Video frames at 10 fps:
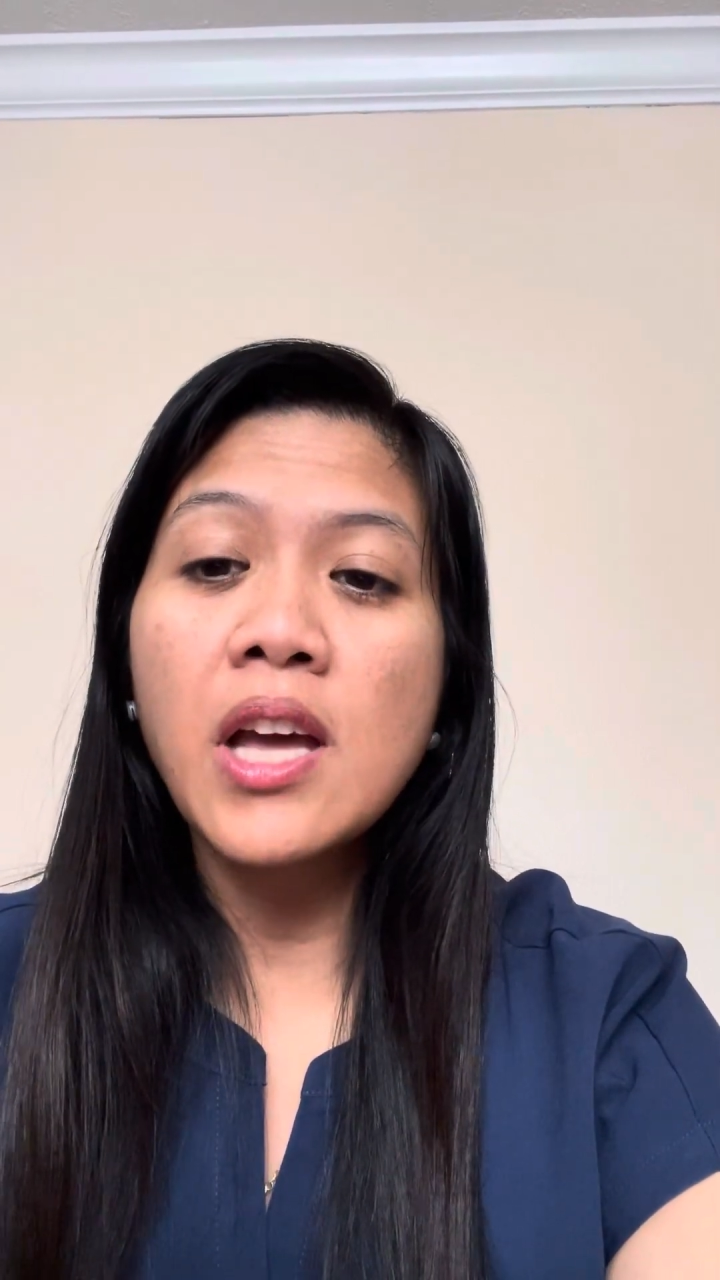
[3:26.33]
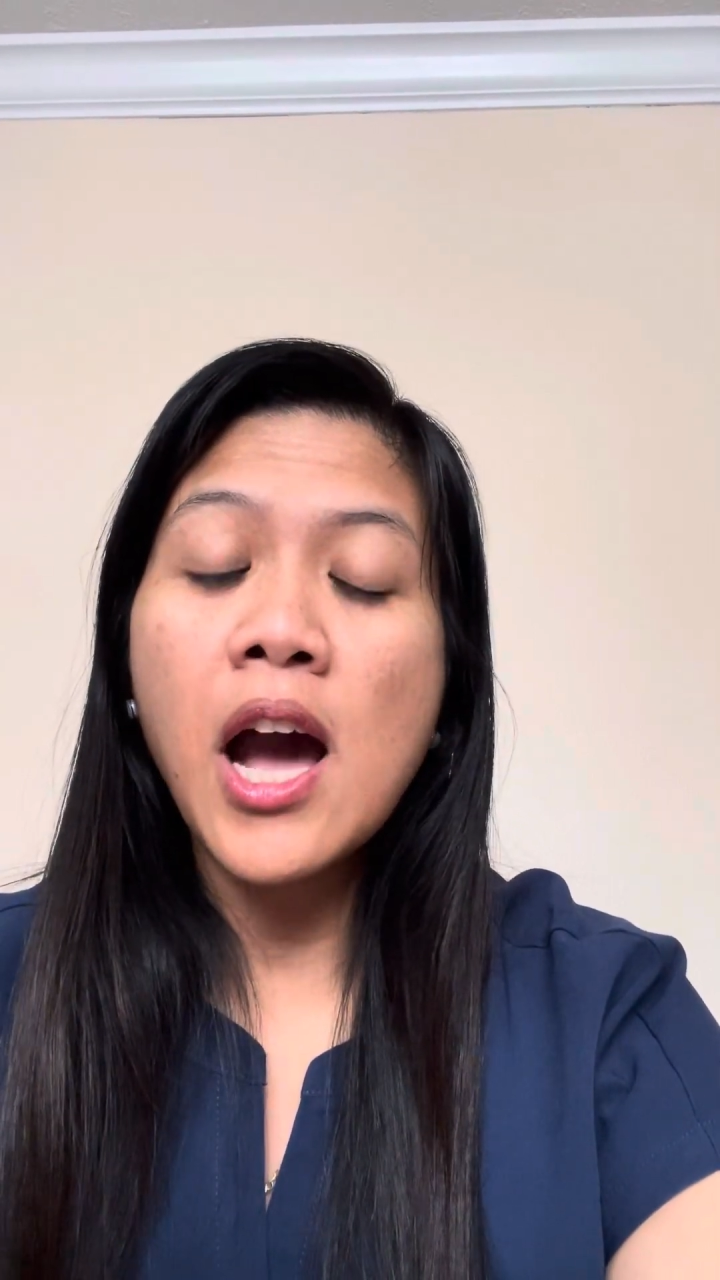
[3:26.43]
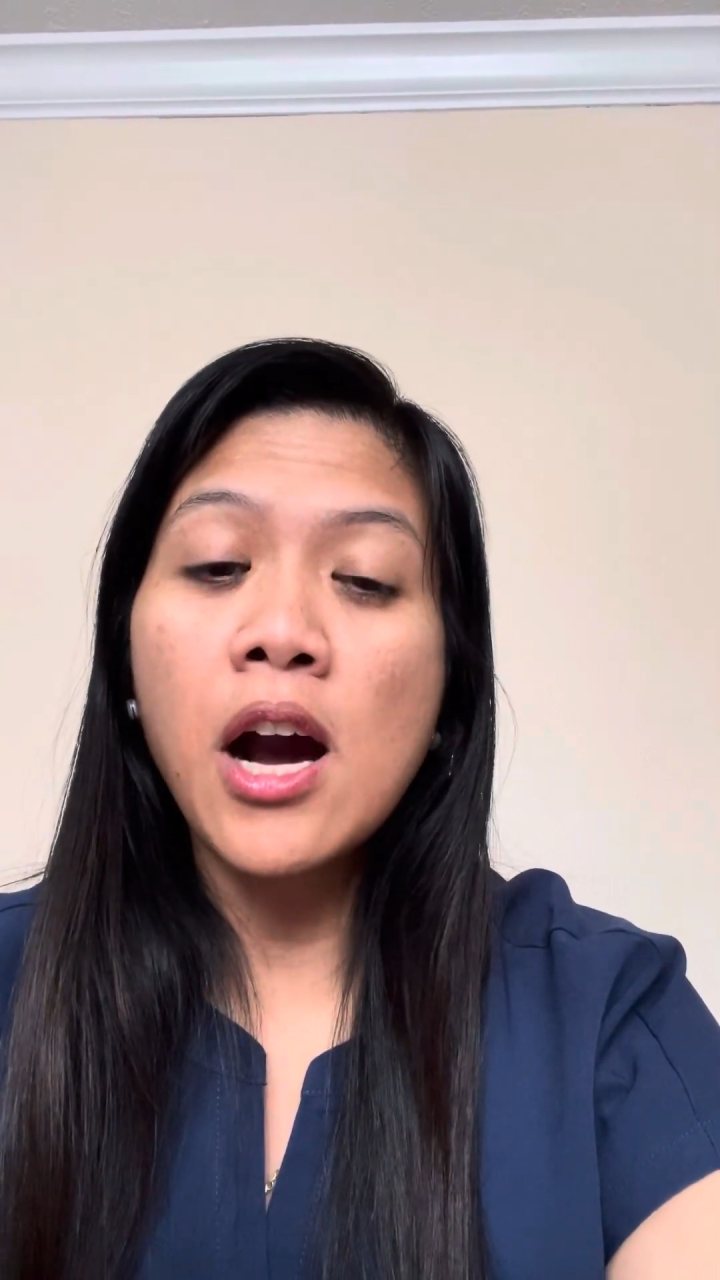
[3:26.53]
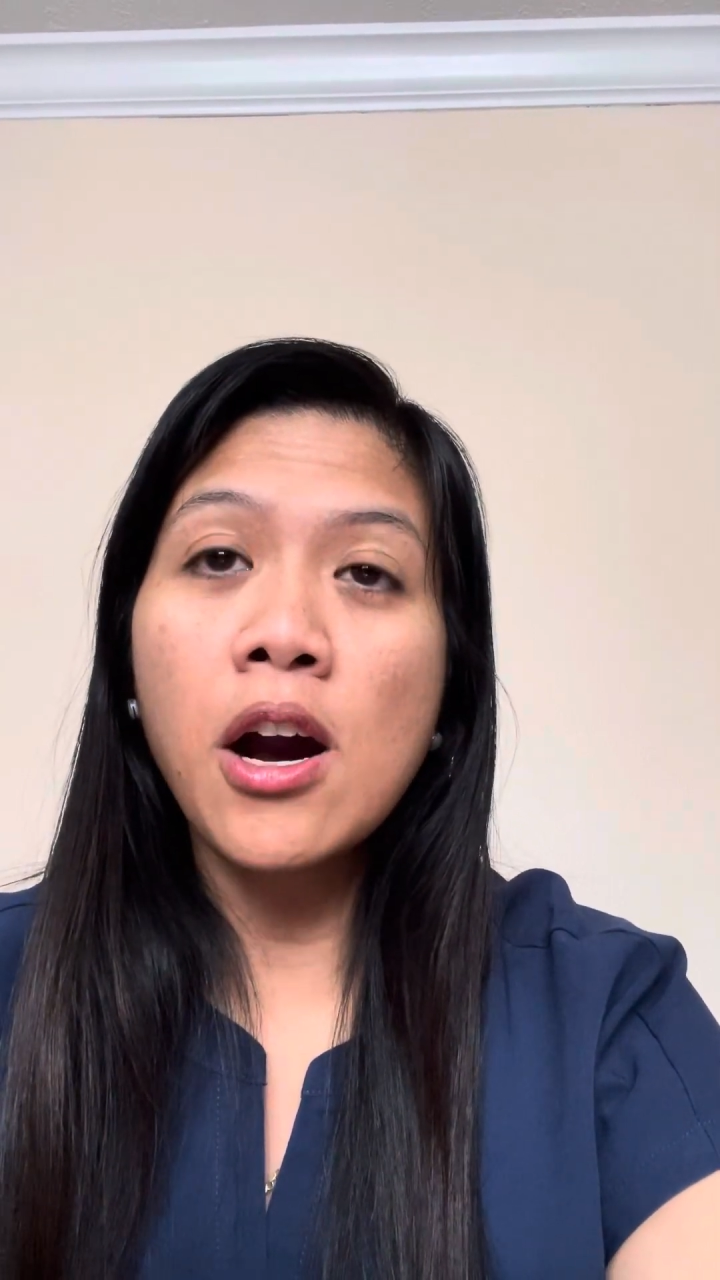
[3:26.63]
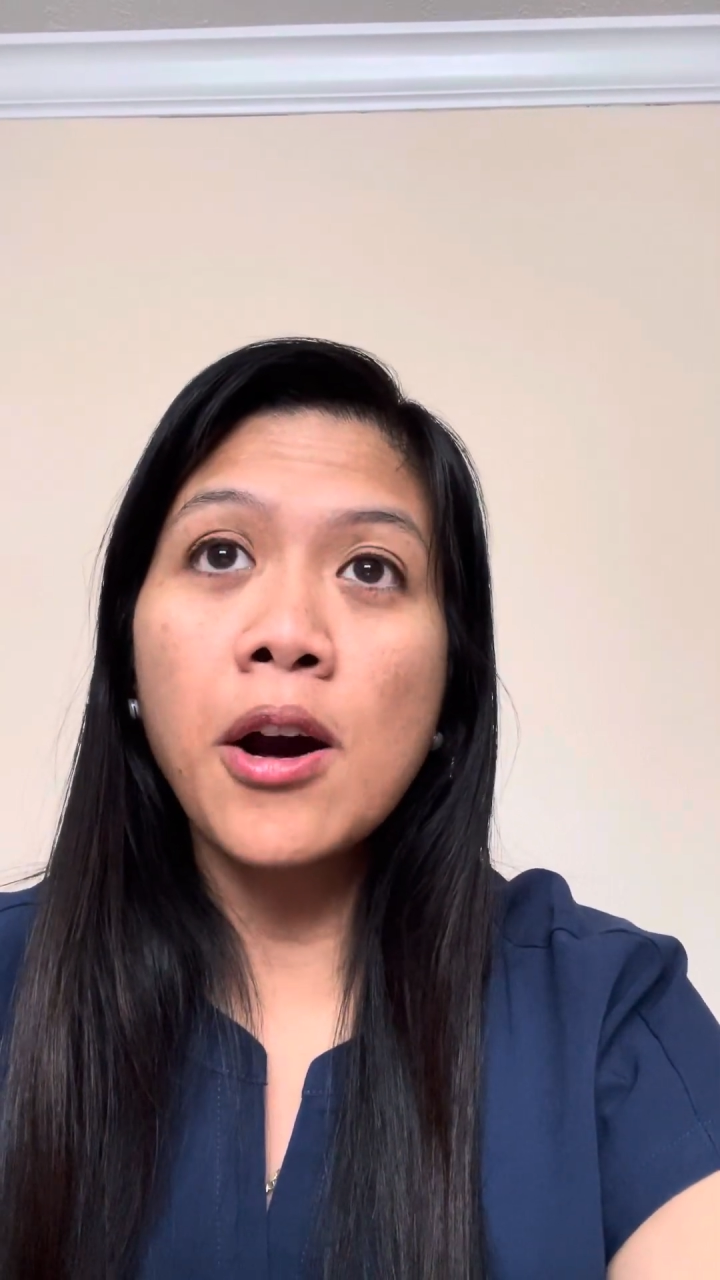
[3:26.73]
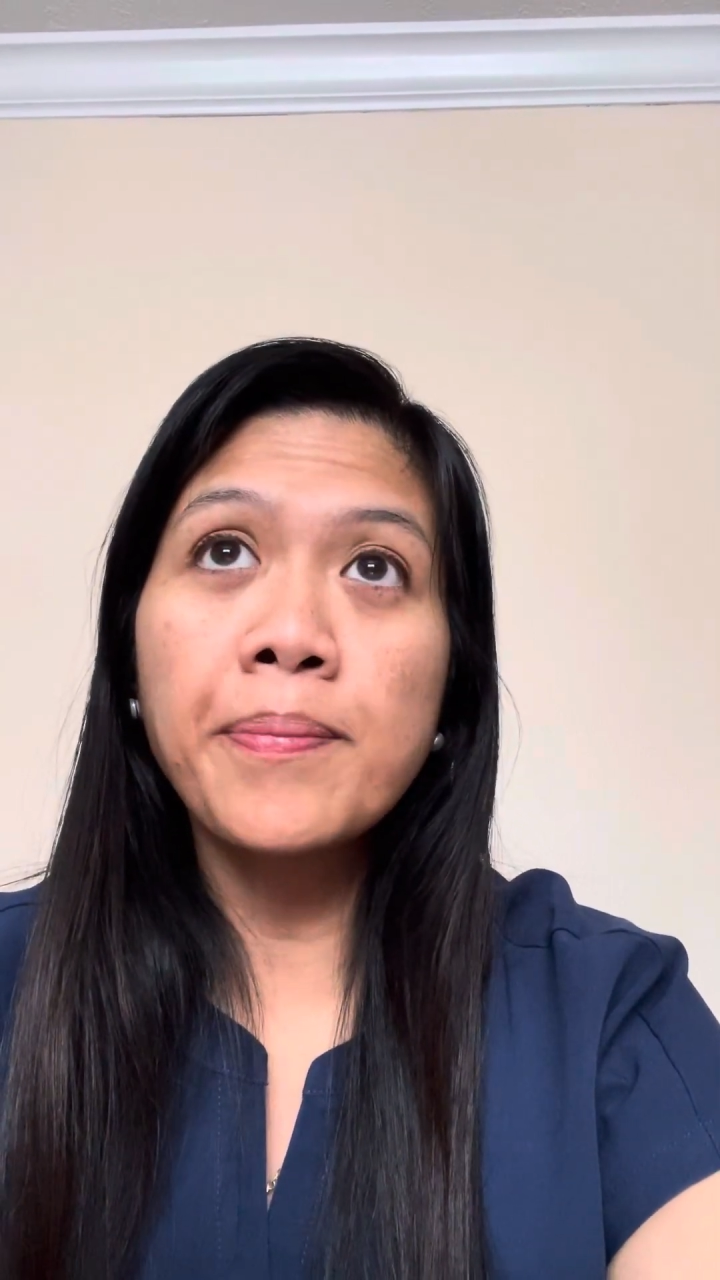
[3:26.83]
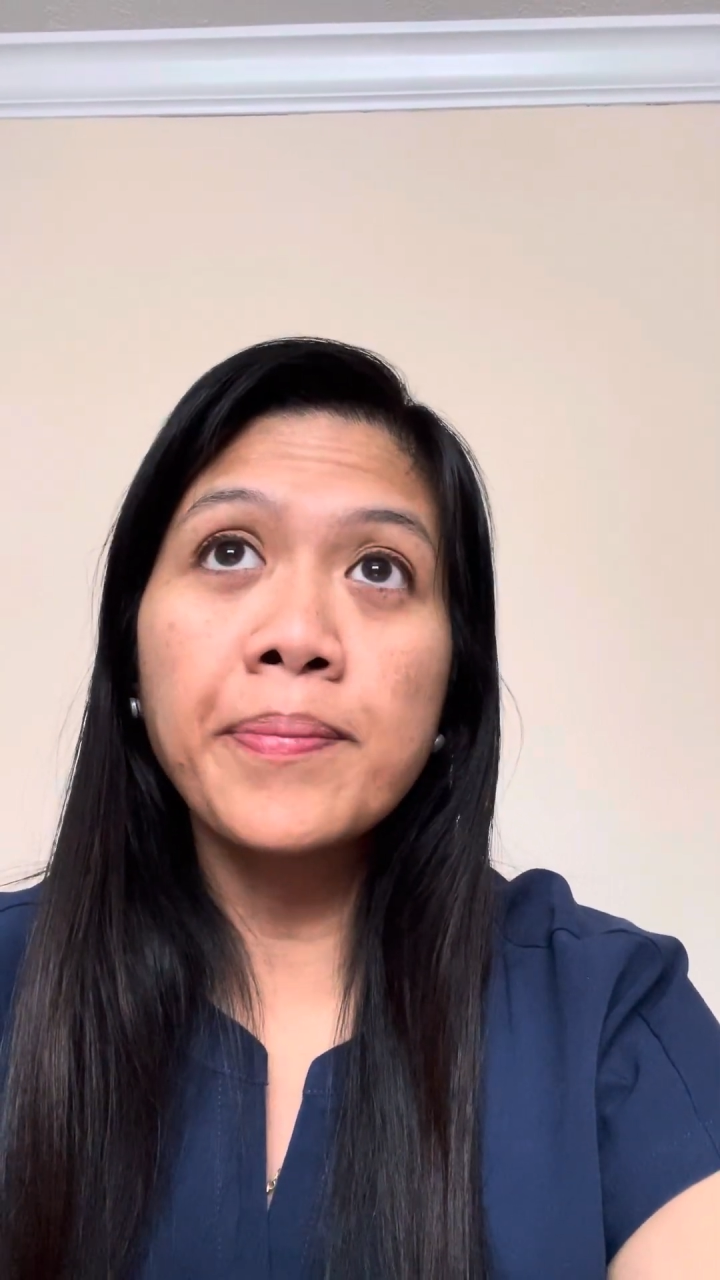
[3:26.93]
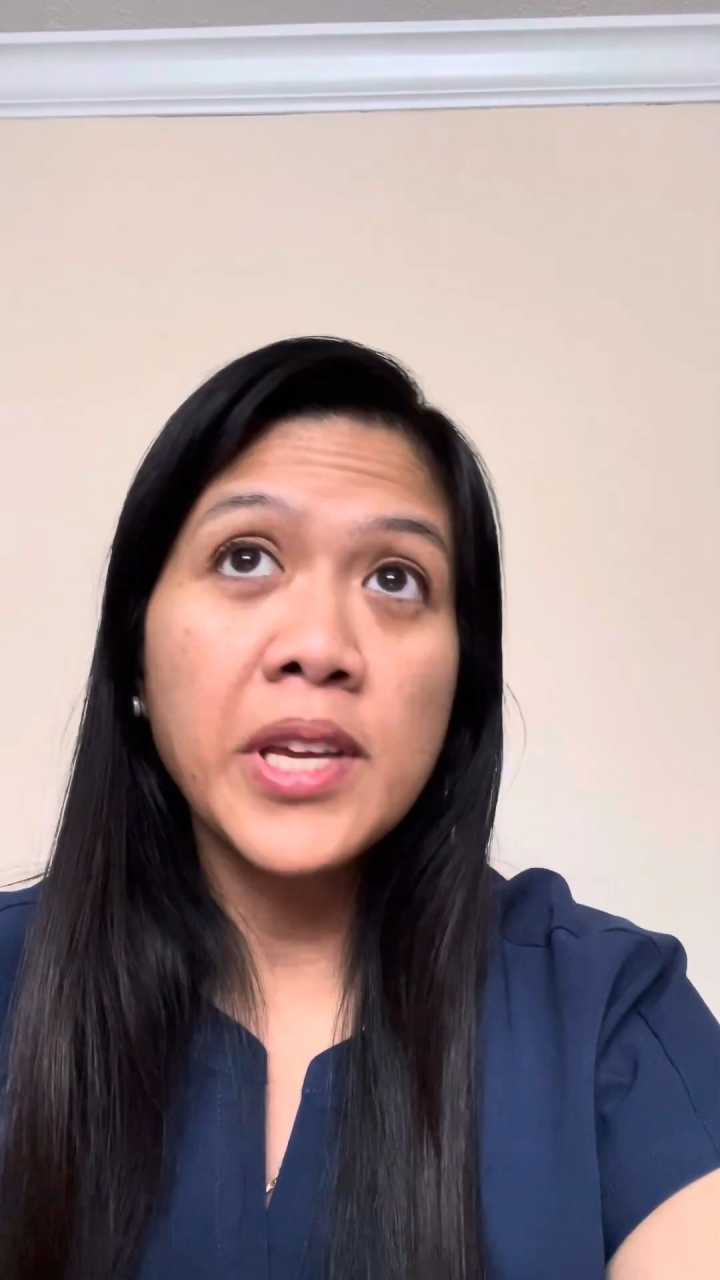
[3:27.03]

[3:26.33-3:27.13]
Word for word: um,